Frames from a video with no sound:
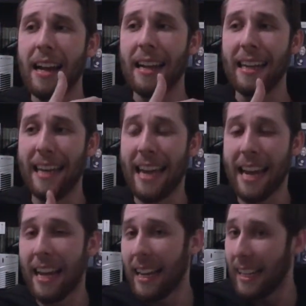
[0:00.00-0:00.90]

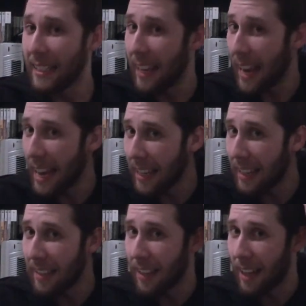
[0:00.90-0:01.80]
his head
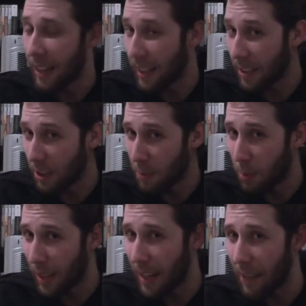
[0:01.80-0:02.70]
is kind of like there's
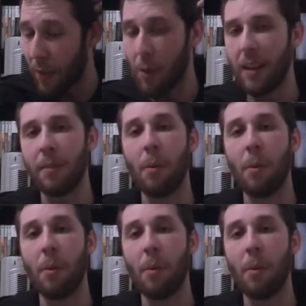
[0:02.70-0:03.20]
blood everywhere, and then